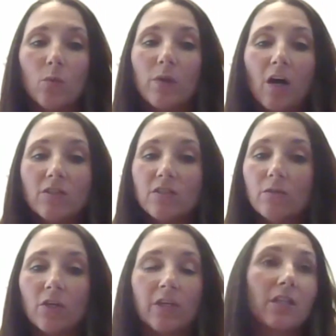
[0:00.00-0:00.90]
we also
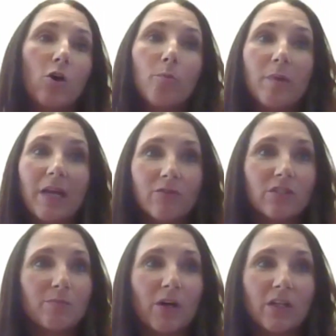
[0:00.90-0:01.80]
look at the open-end
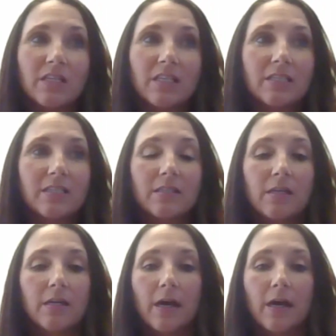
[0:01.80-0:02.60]
responses.